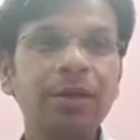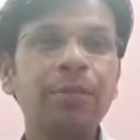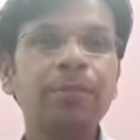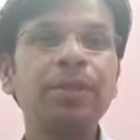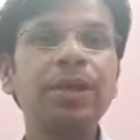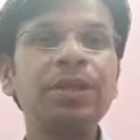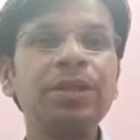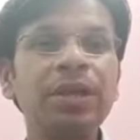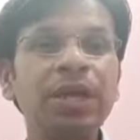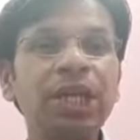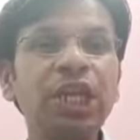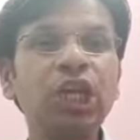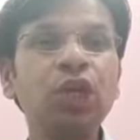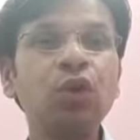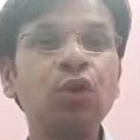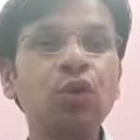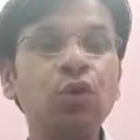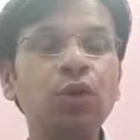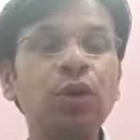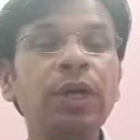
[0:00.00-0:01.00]

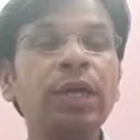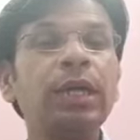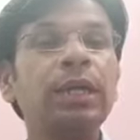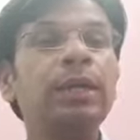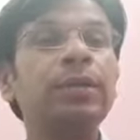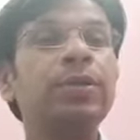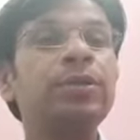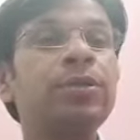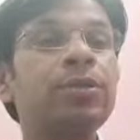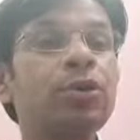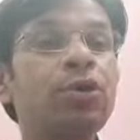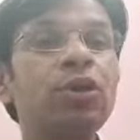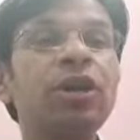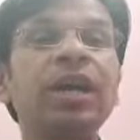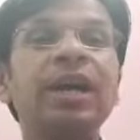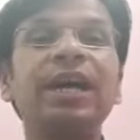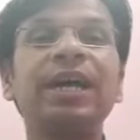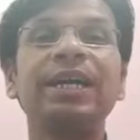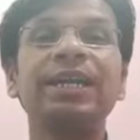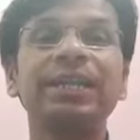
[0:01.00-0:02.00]
Bassanio is so
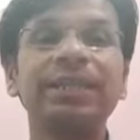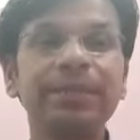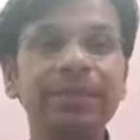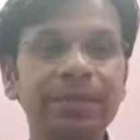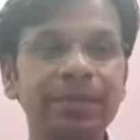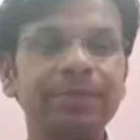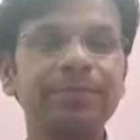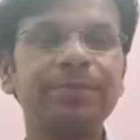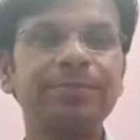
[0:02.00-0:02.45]
kind